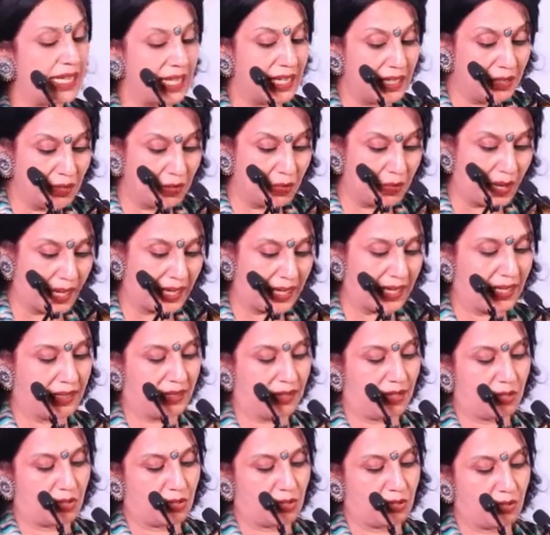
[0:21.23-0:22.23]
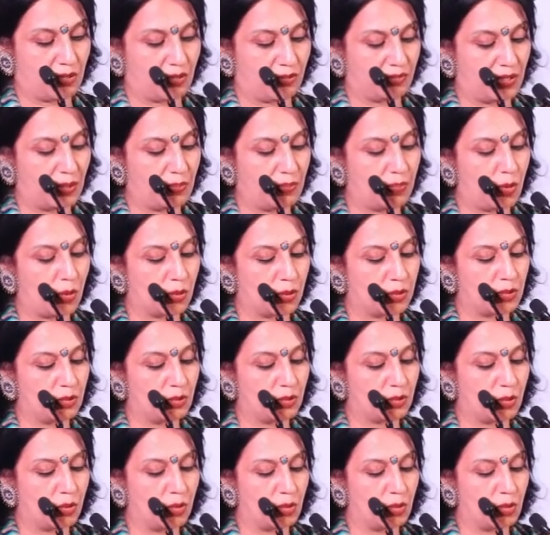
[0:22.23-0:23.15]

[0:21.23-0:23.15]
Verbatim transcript: in recognition of the important